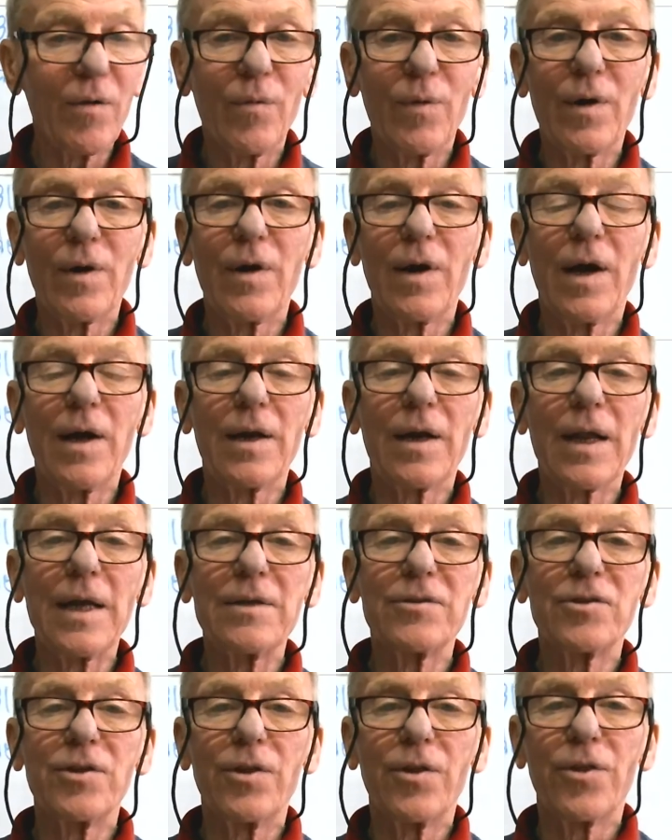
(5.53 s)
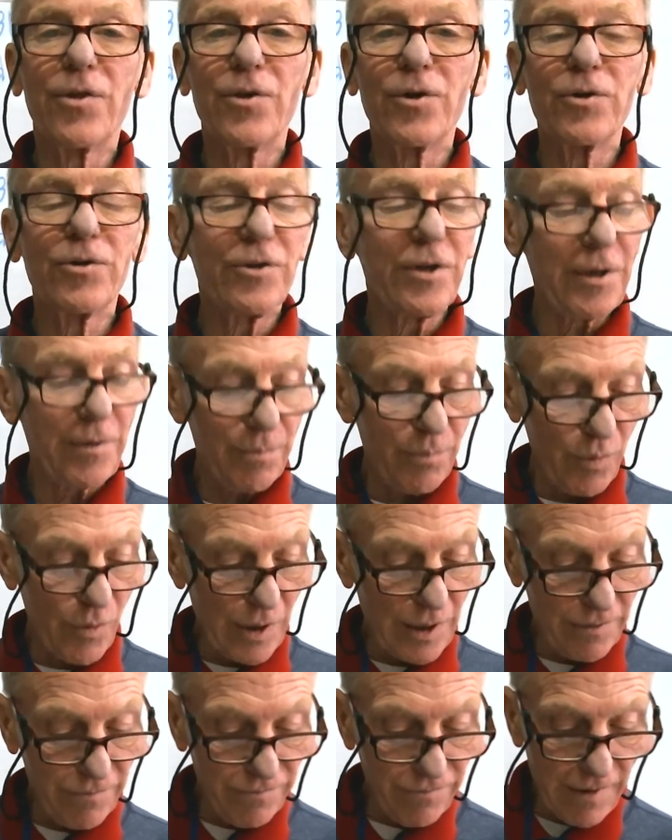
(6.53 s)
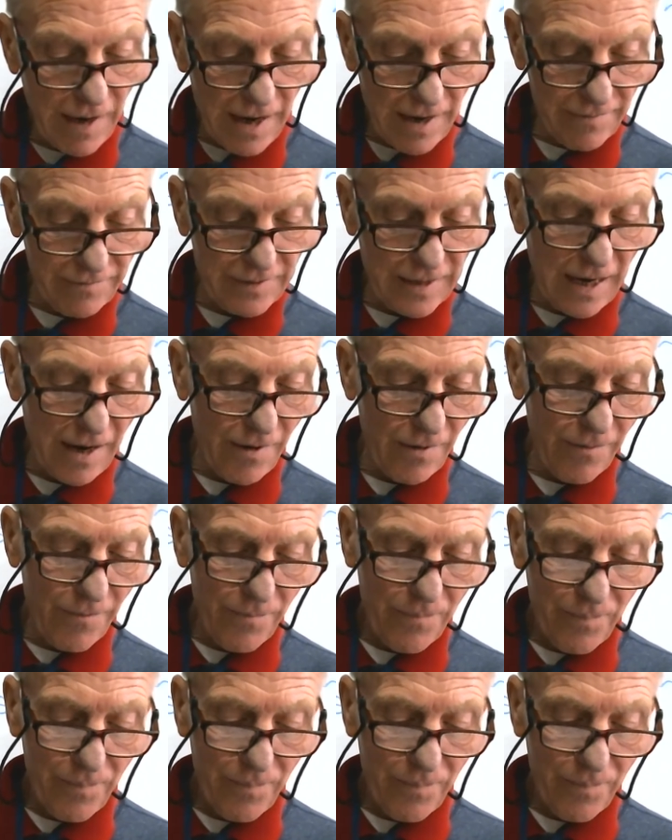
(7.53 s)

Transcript: we're on lesson 13.5 now.